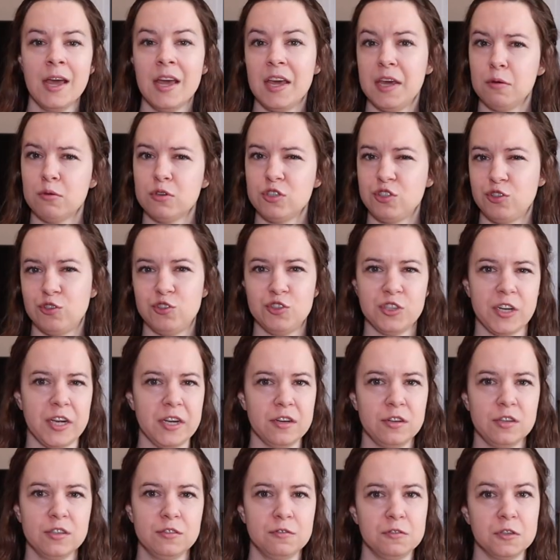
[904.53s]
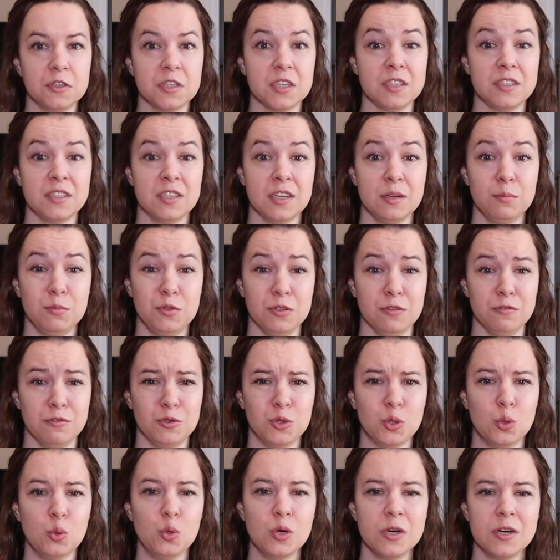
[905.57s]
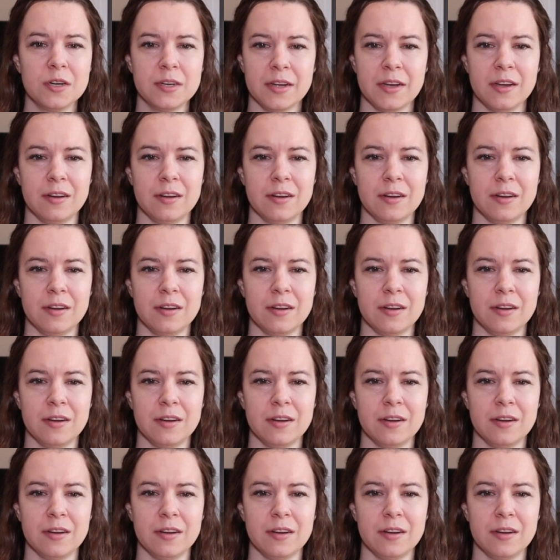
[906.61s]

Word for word: He was jailed for contempt of court,